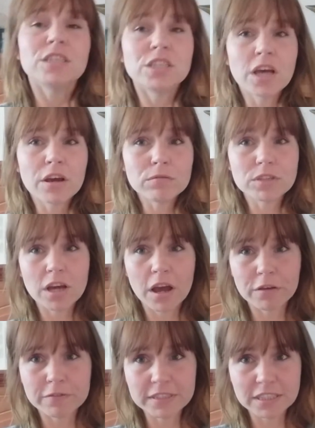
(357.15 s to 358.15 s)
Don't
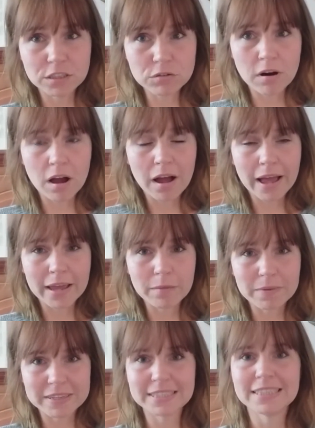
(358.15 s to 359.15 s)
over-describe
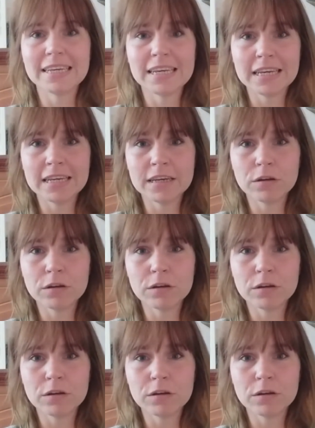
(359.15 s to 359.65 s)
a scene